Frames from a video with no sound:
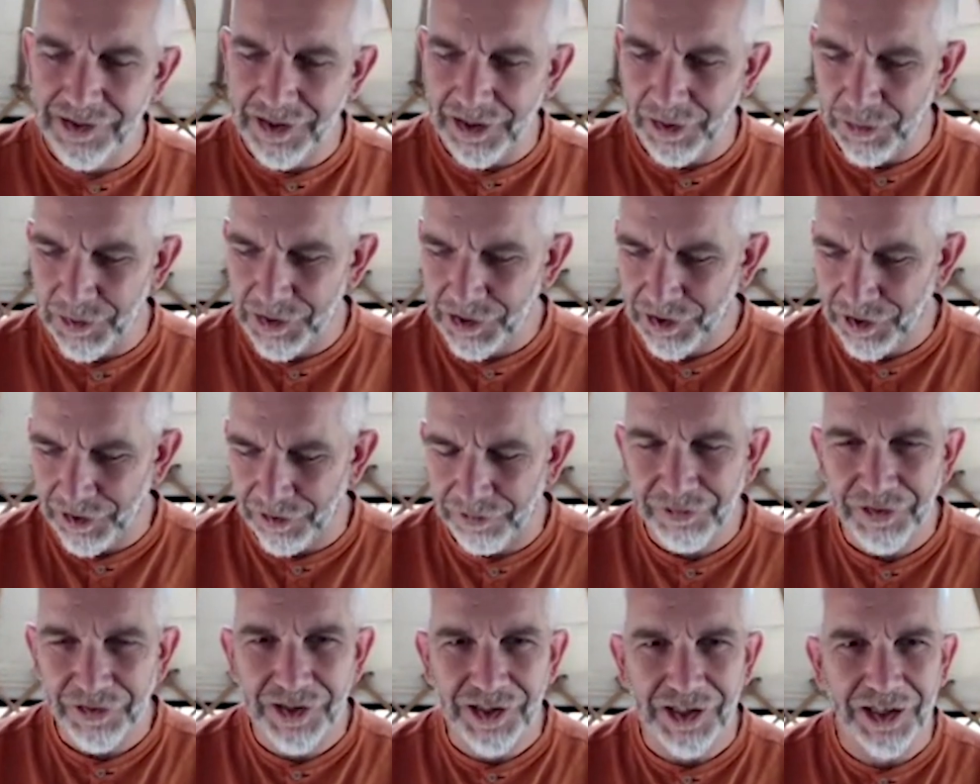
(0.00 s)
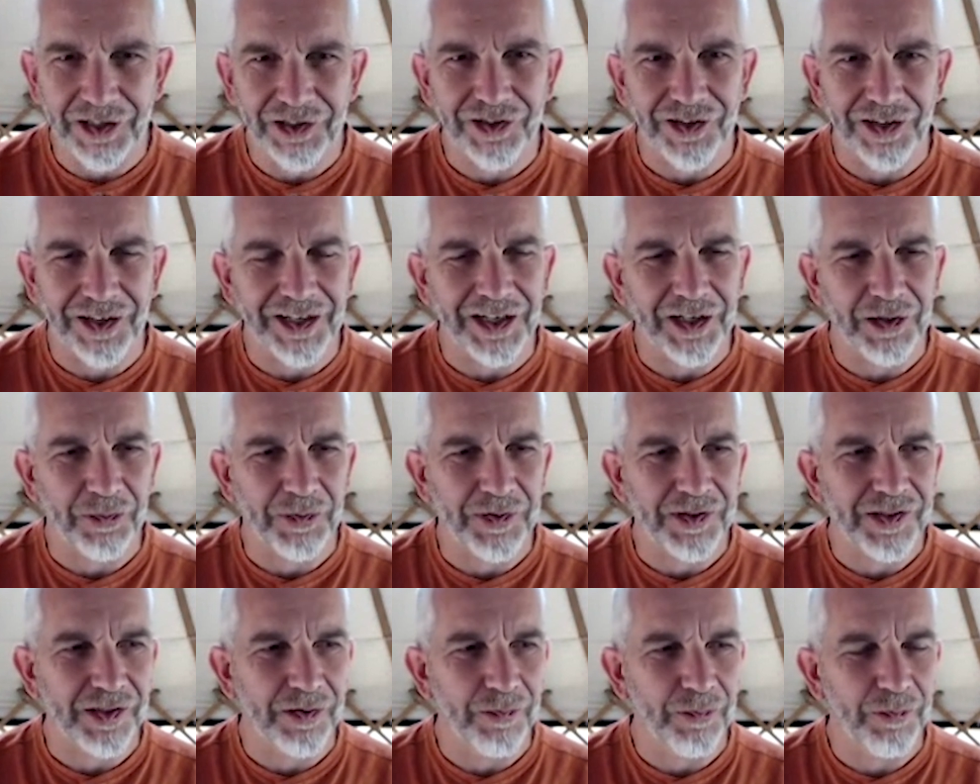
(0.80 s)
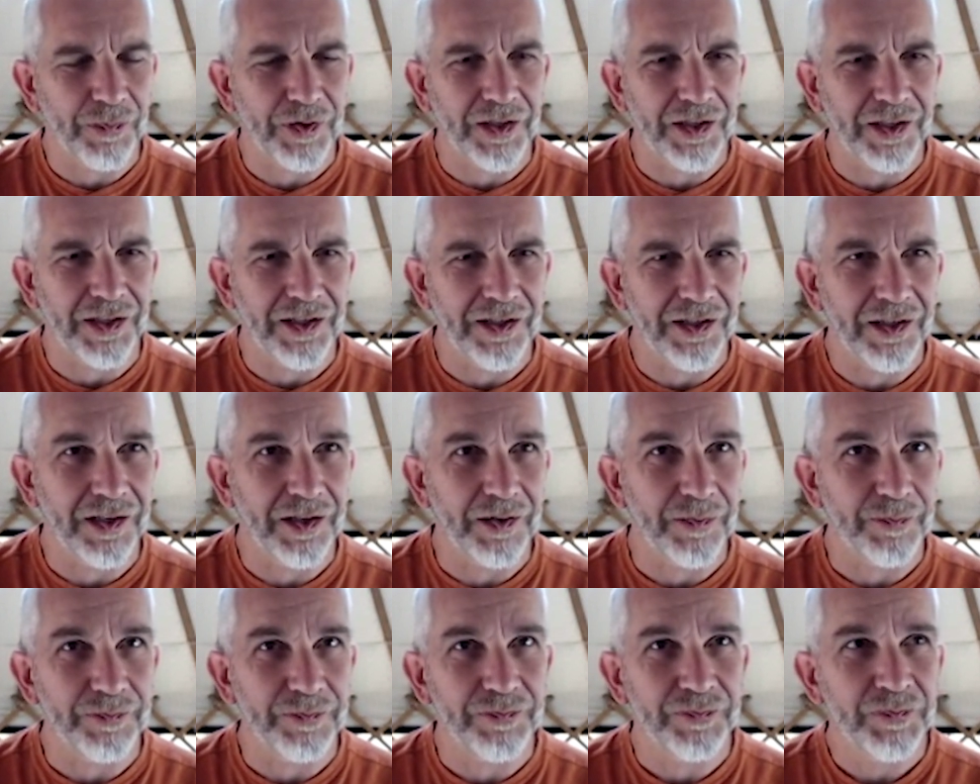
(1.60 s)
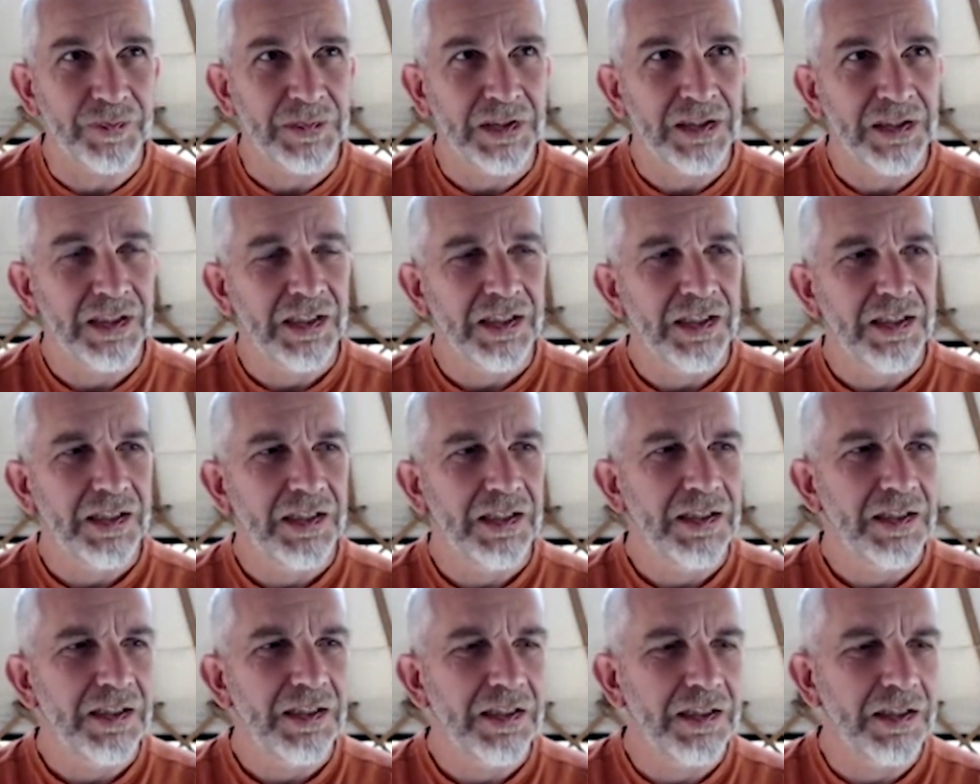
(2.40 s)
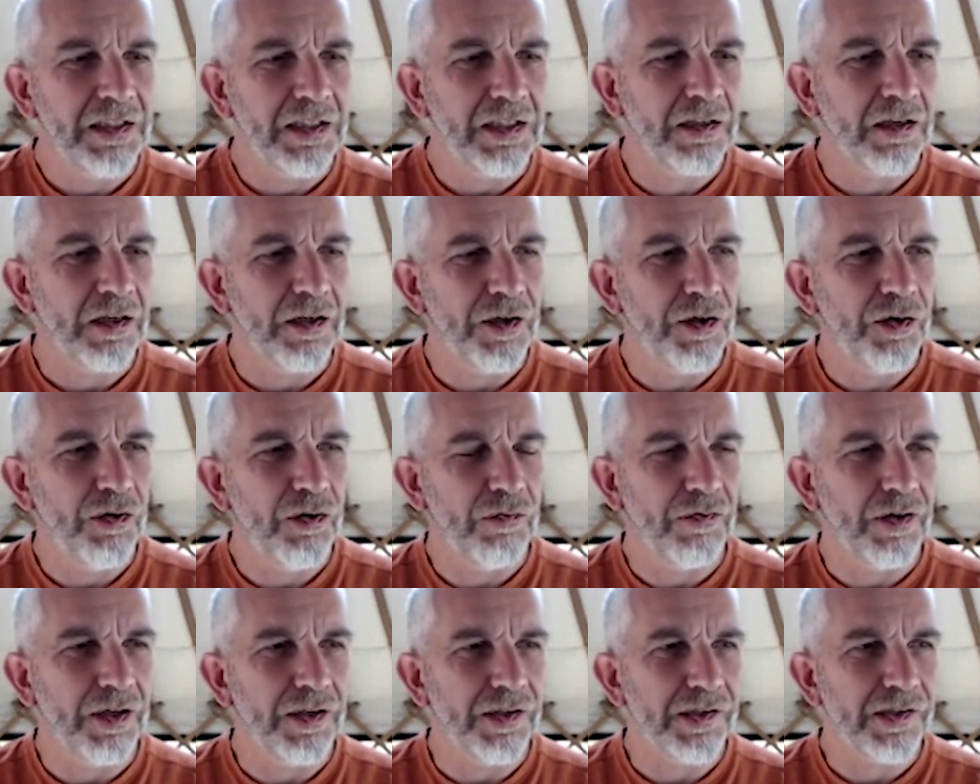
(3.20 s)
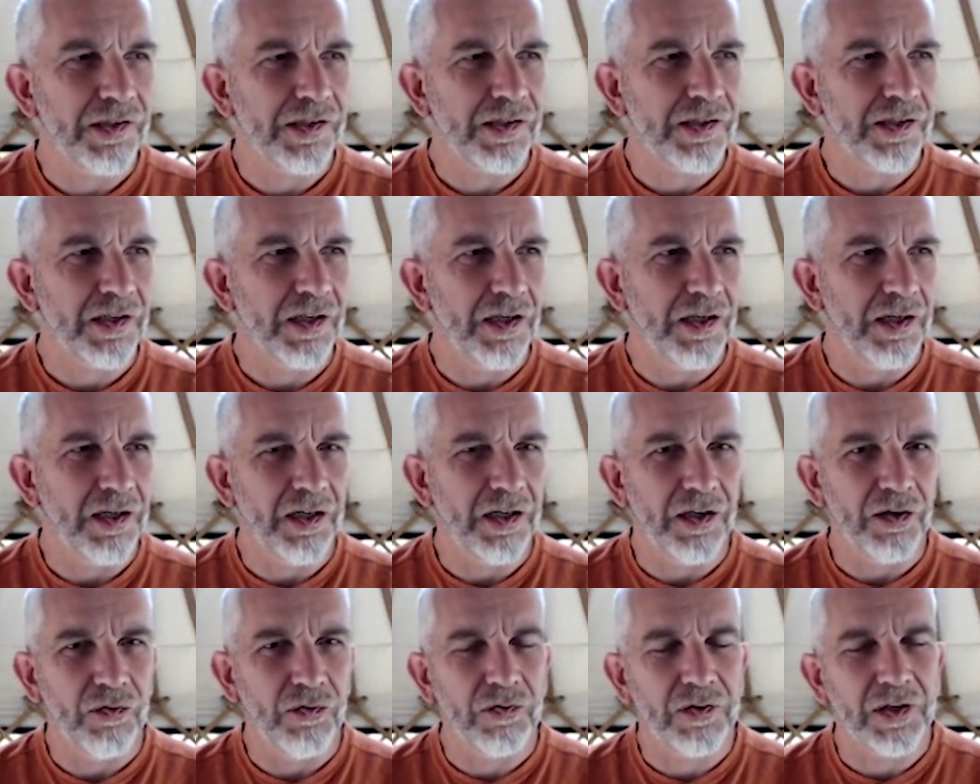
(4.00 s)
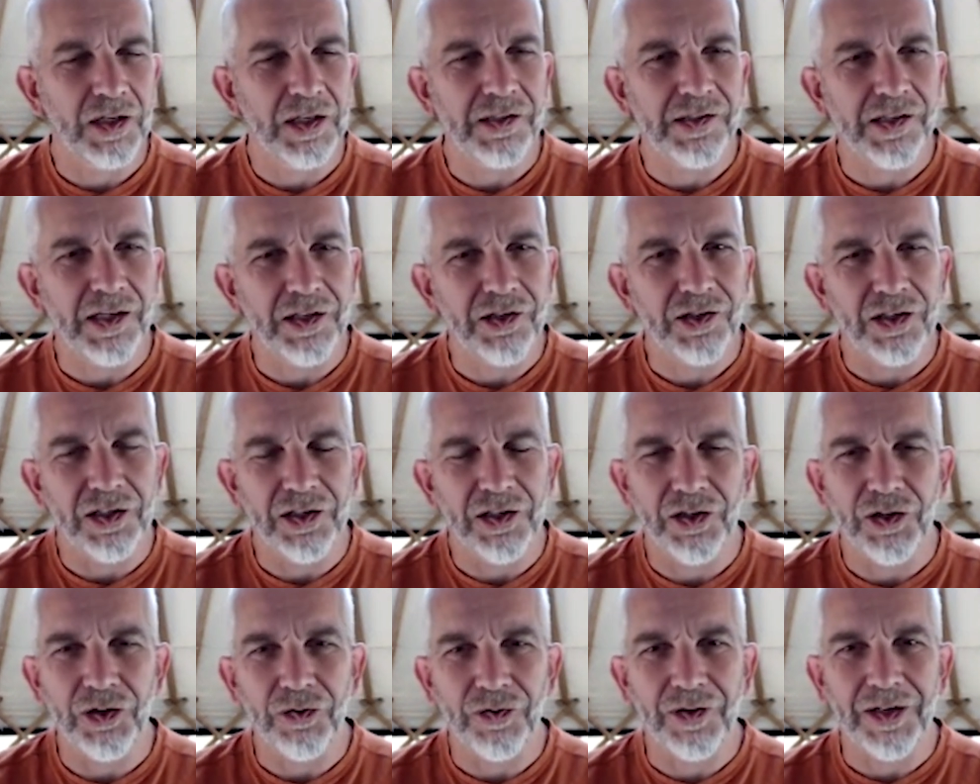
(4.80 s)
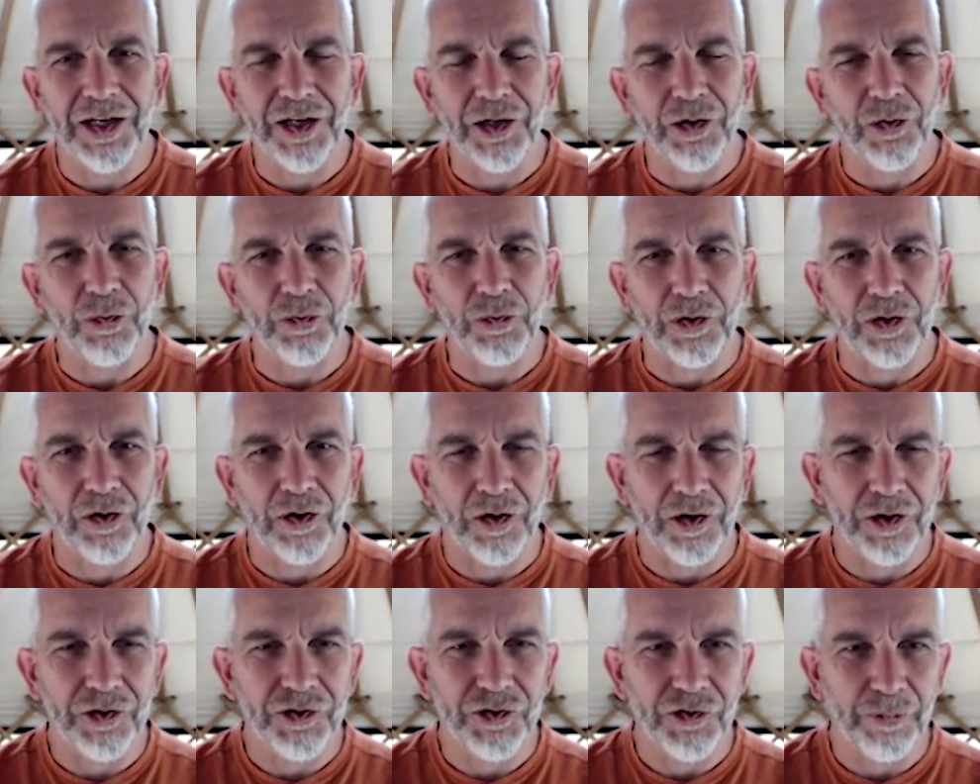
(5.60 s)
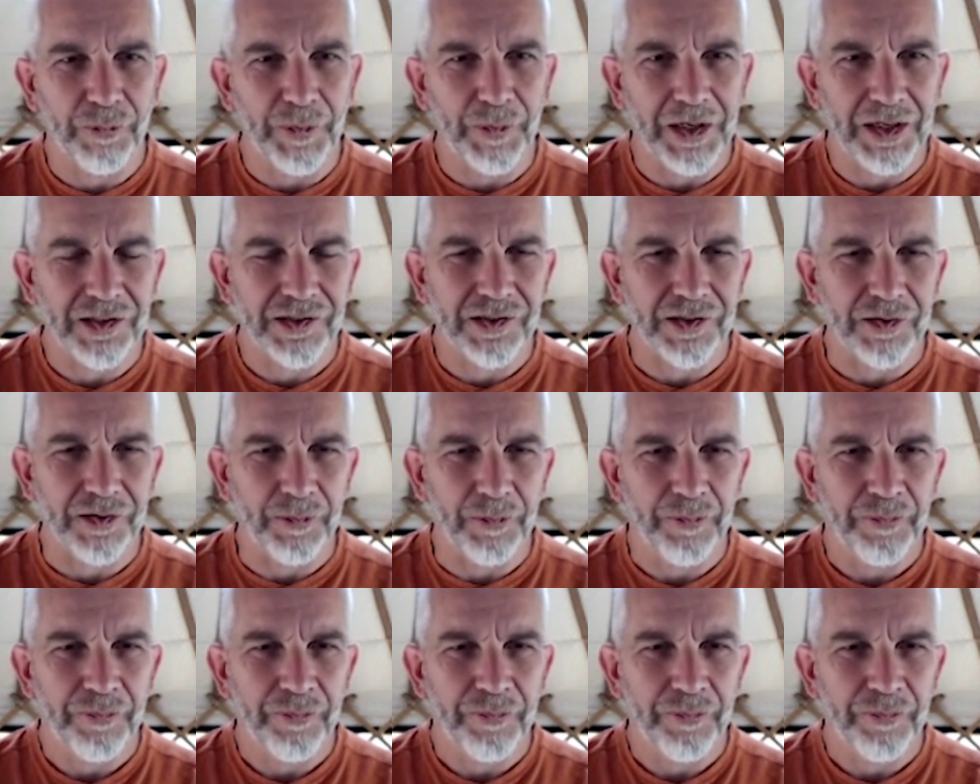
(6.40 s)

There was a conversation I had with somebody, a guy who runs an organization in the UK called the College of Medicine.